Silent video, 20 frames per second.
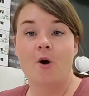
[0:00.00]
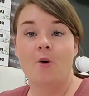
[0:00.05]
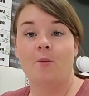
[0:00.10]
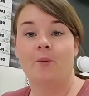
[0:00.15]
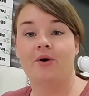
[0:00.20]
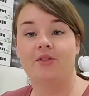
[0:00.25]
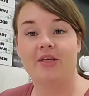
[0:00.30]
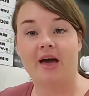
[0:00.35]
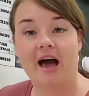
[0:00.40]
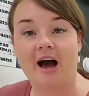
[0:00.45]

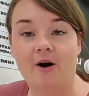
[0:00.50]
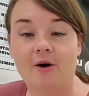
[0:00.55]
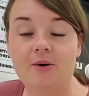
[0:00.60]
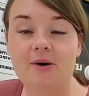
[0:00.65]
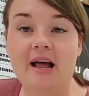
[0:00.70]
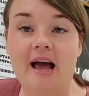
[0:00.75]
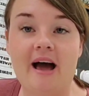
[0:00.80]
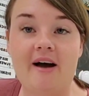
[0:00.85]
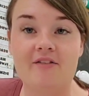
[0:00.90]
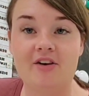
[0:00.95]

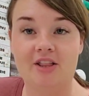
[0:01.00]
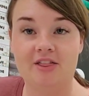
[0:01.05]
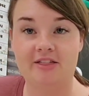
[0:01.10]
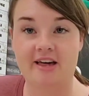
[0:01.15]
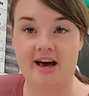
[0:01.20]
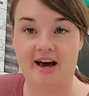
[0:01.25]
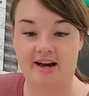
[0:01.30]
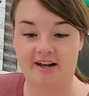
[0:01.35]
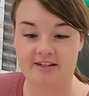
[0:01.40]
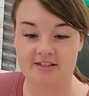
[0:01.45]
without having
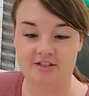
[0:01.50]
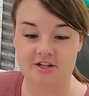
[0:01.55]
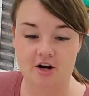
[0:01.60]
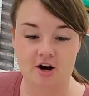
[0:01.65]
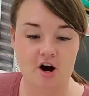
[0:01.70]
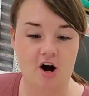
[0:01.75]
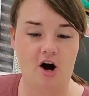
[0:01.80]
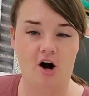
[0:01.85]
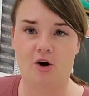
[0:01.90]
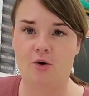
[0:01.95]
that
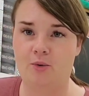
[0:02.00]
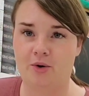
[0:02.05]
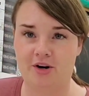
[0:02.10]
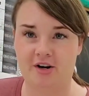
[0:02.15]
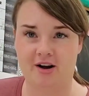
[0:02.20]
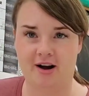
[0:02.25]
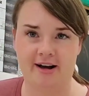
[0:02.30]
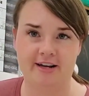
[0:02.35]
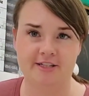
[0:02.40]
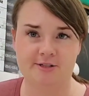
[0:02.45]

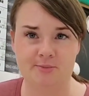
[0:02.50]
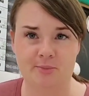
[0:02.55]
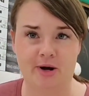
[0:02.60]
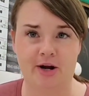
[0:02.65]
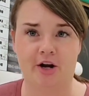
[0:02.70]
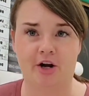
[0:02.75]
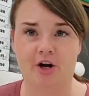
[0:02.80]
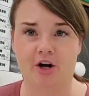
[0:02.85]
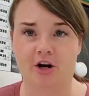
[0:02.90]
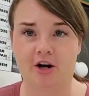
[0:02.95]
awkward
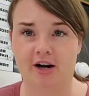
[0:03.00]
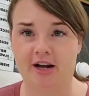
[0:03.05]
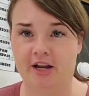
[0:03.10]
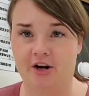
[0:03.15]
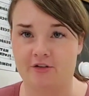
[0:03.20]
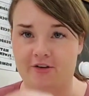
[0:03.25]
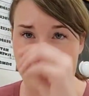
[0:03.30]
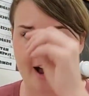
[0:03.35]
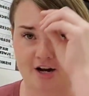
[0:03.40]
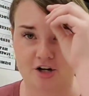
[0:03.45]
icebreaker
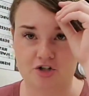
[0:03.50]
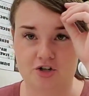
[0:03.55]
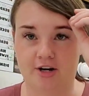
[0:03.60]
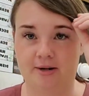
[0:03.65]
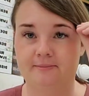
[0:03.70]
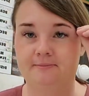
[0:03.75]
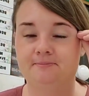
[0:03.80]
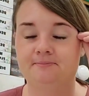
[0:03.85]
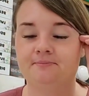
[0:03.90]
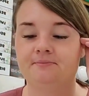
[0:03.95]

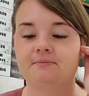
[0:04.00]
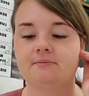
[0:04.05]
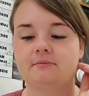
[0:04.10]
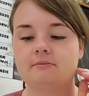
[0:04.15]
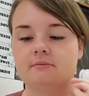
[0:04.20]
interaction.